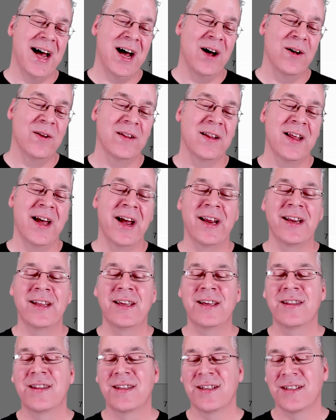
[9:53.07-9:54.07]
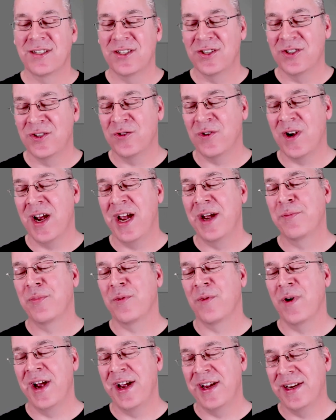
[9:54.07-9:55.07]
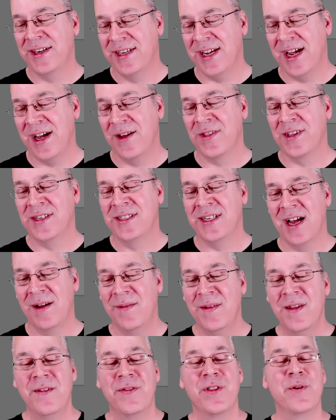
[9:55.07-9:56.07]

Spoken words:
outlining the stripe right down the top.